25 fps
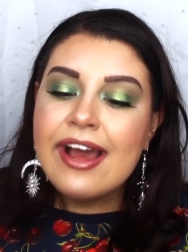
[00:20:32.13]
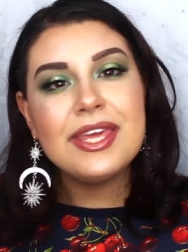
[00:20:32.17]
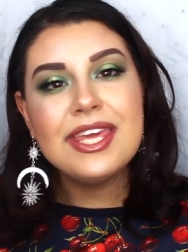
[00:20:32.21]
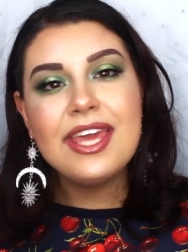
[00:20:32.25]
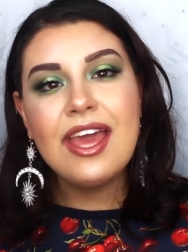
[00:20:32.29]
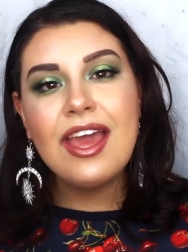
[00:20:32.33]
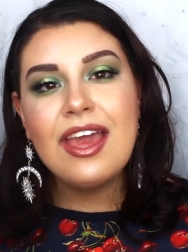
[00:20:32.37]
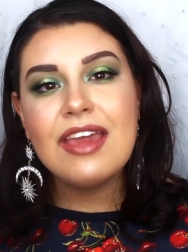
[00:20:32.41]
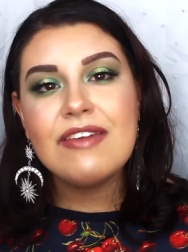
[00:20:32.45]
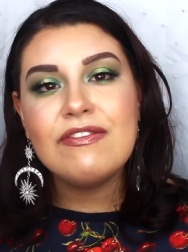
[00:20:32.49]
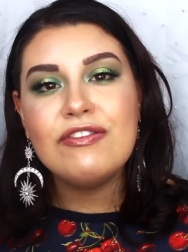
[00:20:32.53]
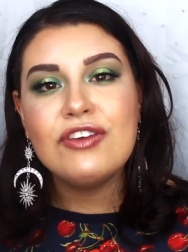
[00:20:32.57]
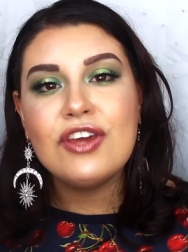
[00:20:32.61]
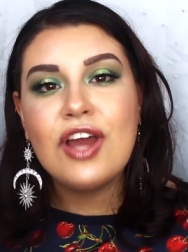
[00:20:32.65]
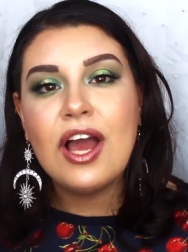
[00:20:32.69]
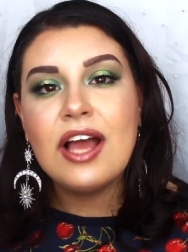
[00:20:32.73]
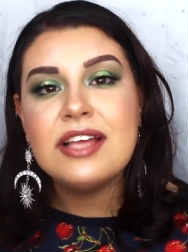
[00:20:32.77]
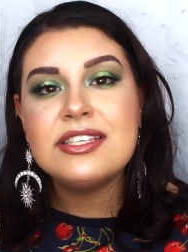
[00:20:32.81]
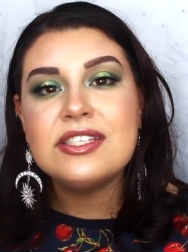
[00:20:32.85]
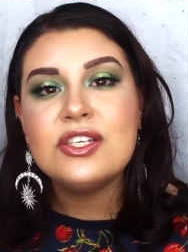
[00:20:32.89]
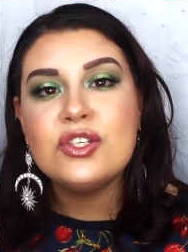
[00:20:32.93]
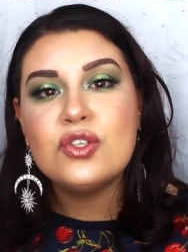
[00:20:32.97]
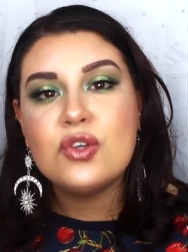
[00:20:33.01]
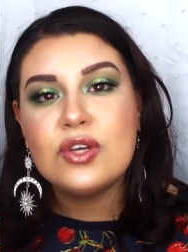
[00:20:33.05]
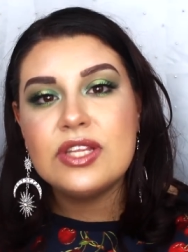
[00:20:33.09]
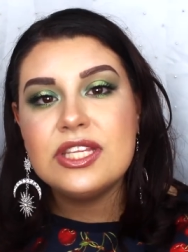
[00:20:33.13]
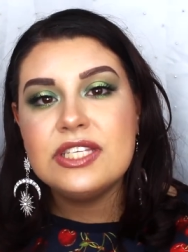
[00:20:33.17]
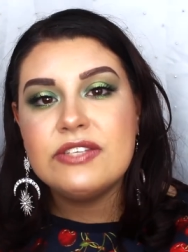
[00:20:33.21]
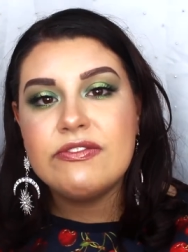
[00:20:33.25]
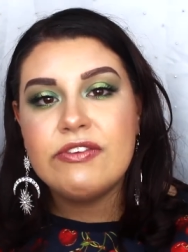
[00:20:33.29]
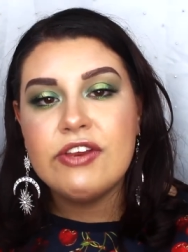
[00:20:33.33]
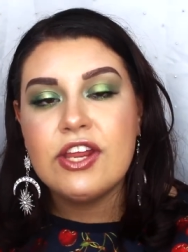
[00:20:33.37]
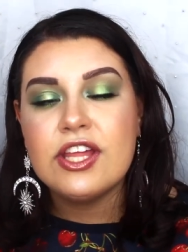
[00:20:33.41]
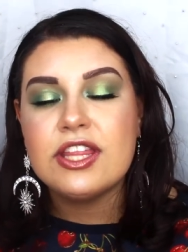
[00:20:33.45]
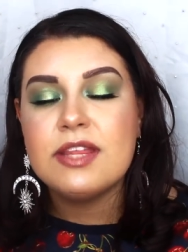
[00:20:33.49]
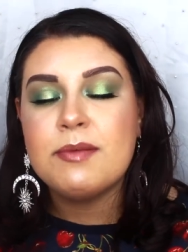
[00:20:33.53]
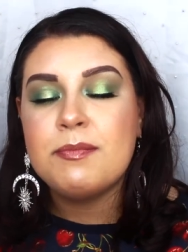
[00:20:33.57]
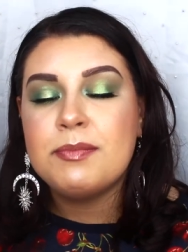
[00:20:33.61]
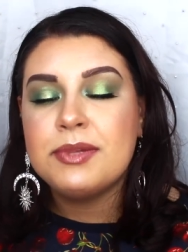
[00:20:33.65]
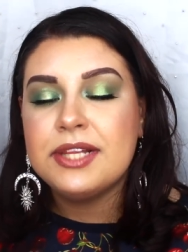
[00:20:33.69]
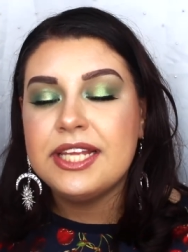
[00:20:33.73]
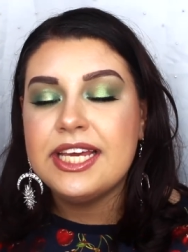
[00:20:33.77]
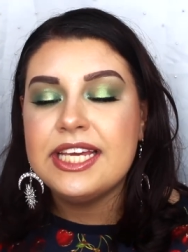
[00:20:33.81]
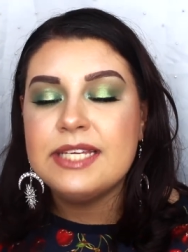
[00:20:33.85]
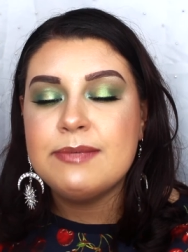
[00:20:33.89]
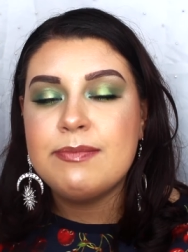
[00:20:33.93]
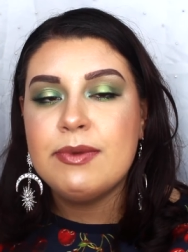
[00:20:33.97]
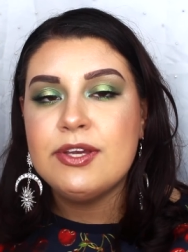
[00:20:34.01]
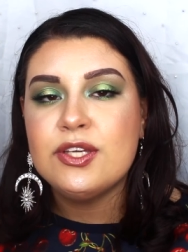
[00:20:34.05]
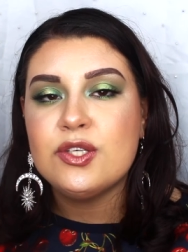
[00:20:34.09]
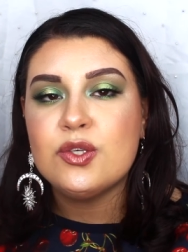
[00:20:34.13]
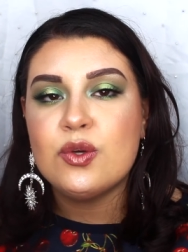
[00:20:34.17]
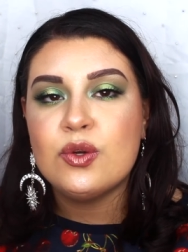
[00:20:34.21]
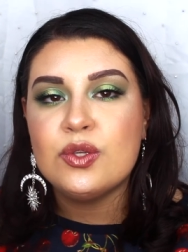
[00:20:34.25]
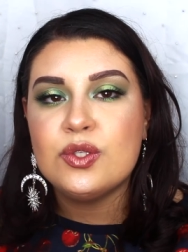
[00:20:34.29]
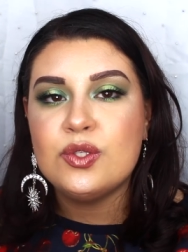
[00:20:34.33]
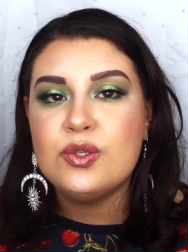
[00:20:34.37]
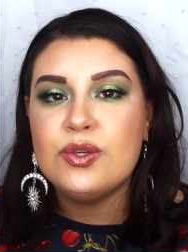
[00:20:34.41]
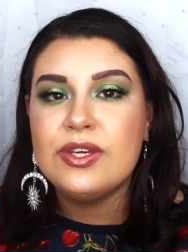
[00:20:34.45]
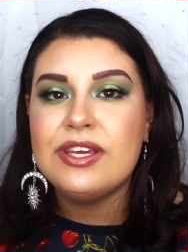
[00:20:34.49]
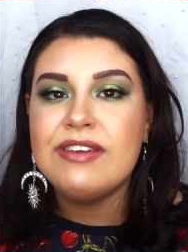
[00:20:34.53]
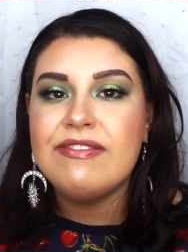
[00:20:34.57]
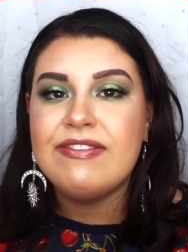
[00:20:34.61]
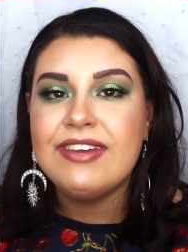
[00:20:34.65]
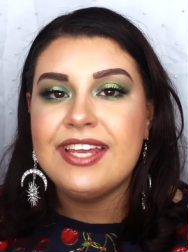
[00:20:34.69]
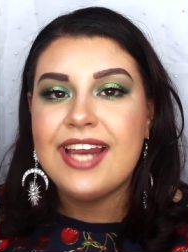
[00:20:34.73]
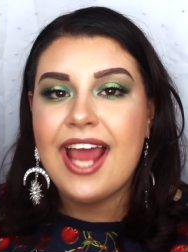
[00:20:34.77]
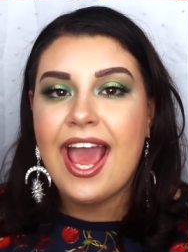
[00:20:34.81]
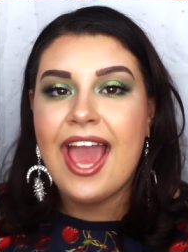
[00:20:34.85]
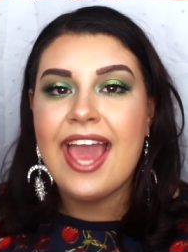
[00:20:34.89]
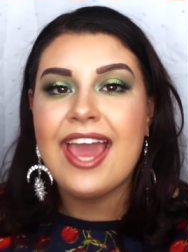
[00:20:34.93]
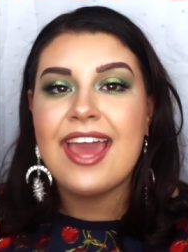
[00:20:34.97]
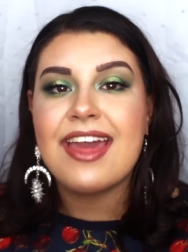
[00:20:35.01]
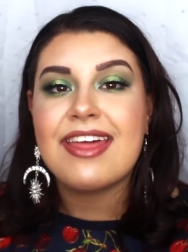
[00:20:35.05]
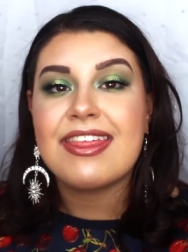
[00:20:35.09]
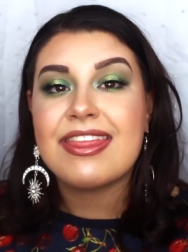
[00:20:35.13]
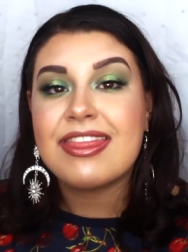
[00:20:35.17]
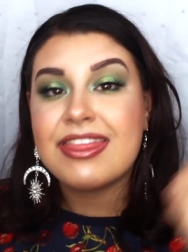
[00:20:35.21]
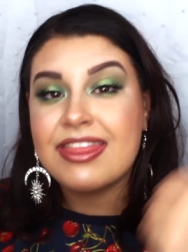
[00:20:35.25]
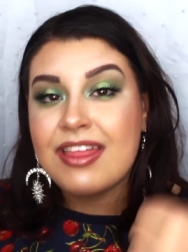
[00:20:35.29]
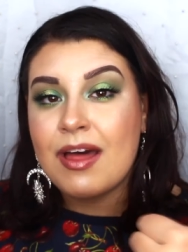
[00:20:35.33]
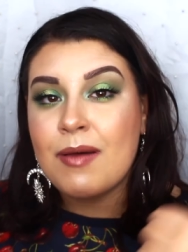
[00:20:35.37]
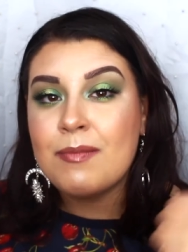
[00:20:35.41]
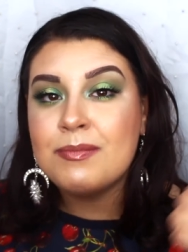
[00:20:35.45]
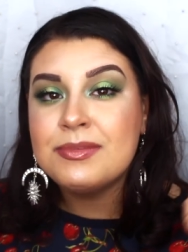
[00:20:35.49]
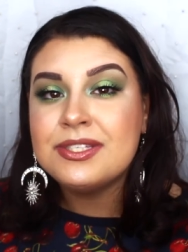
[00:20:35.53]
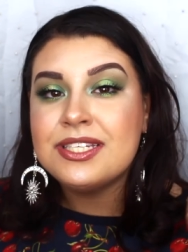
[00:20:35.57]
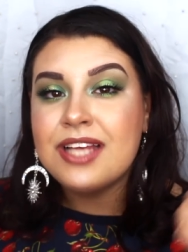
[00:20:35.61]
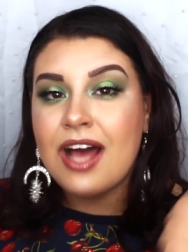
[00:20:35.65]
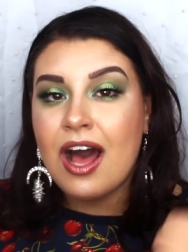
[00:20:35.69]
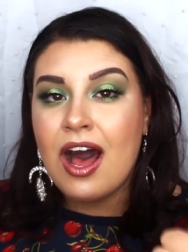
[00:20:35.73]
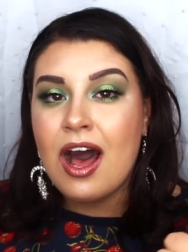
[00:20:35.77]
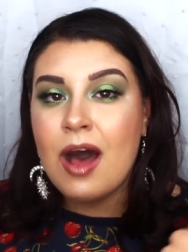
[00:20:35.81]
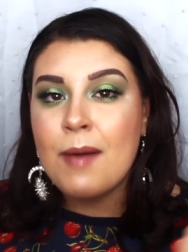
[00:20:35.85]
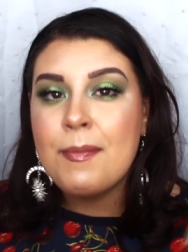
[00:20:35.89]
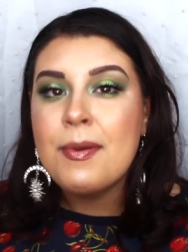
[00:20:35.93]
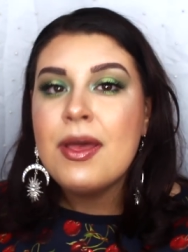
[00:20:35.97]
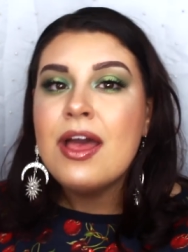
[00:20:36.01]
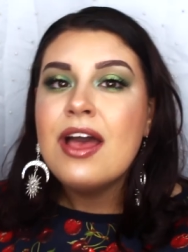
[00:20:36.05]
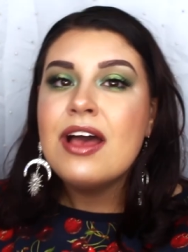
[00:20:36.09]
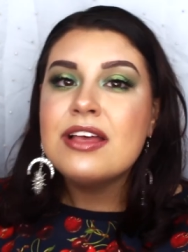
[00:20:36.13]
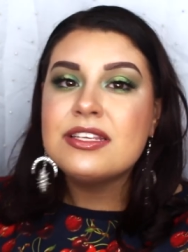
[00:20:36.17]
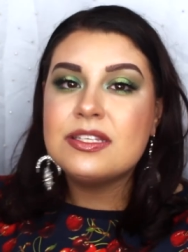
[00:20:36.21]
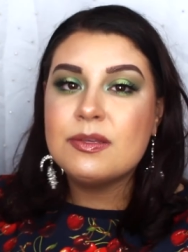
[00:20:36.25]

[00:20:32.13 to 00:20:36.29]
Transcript: But yeah, if you guys enjoyed this video, then please be sure to give it a thumbs up.